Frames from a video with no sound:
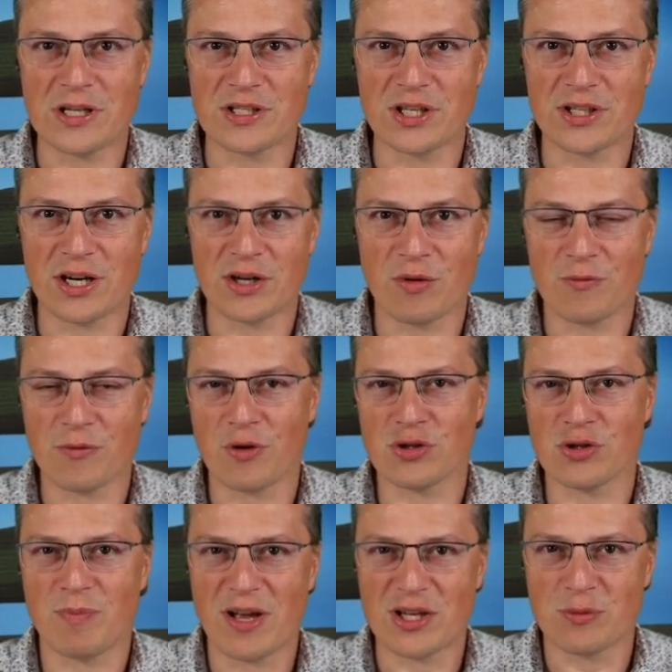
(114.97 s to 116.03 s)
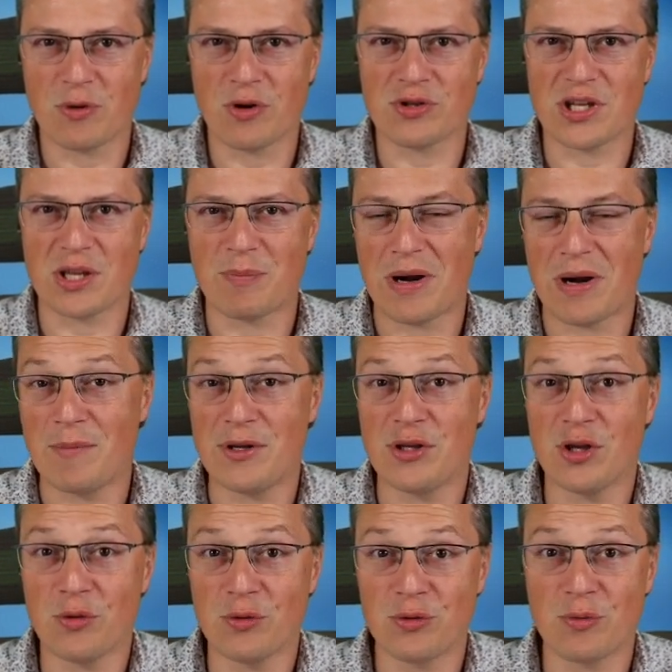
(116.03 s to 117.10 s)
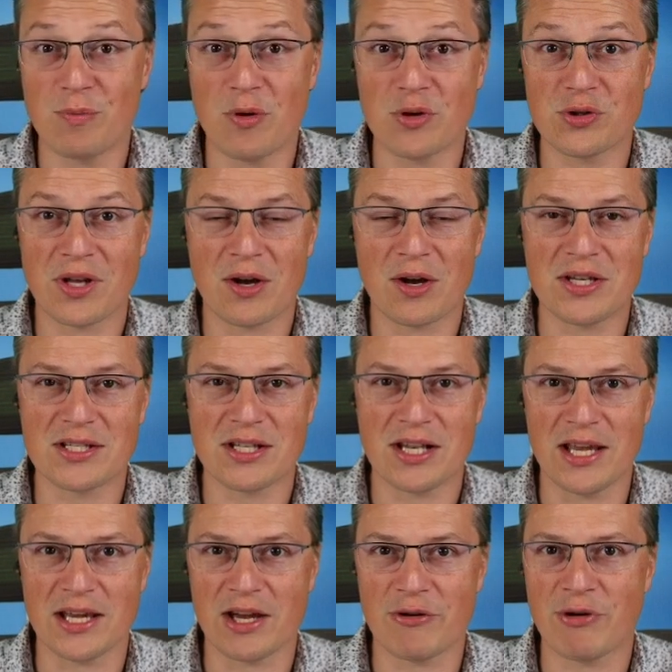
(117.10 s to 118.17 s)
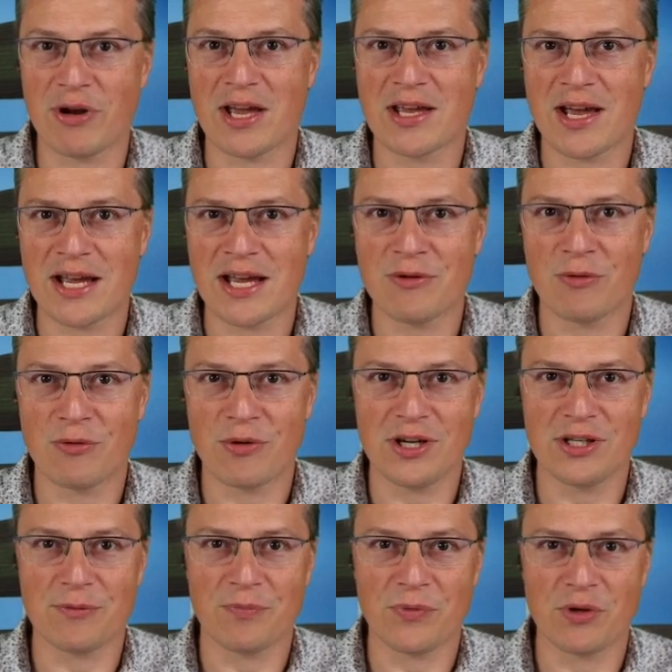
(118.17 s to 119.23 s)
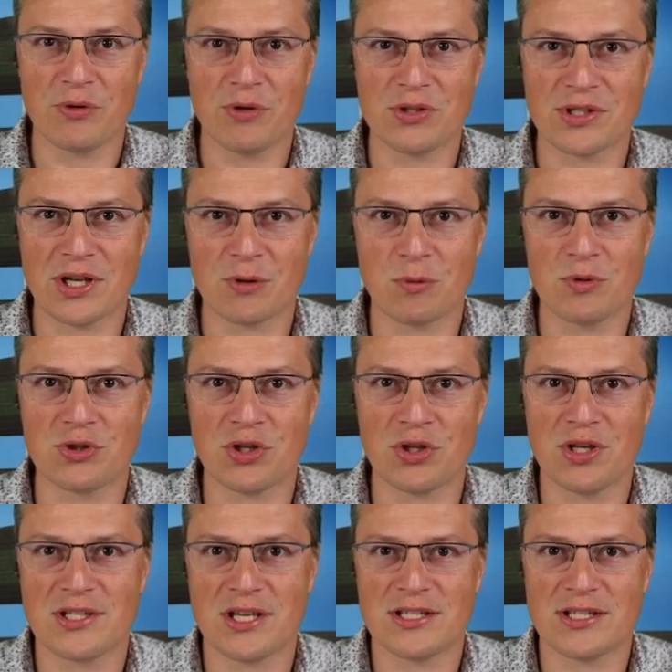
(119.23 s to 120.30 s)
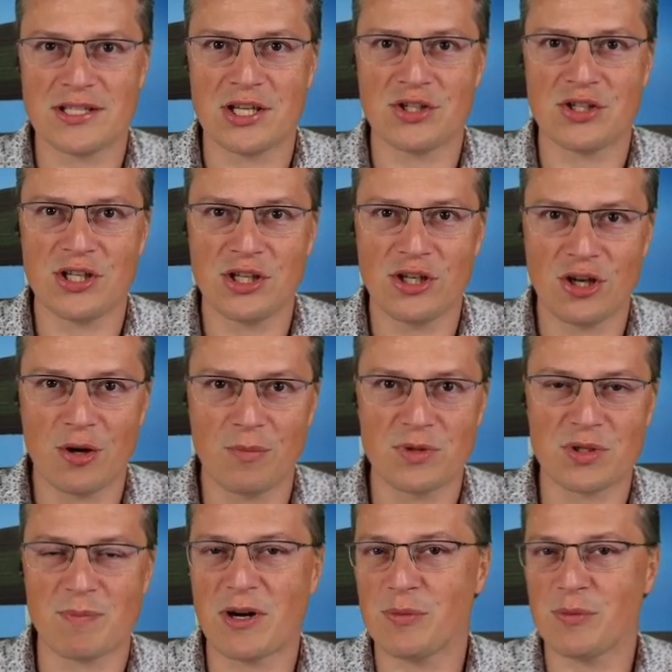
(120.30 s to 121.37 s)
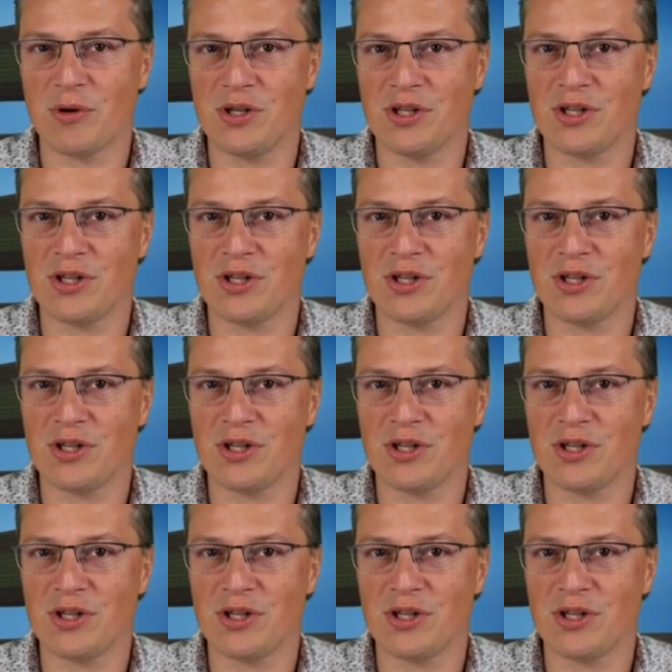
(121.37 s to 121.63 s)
things that are, of course, buzzwords and probably known to most guys, like array AI, right? Resource acquisition, initialization idiom, smart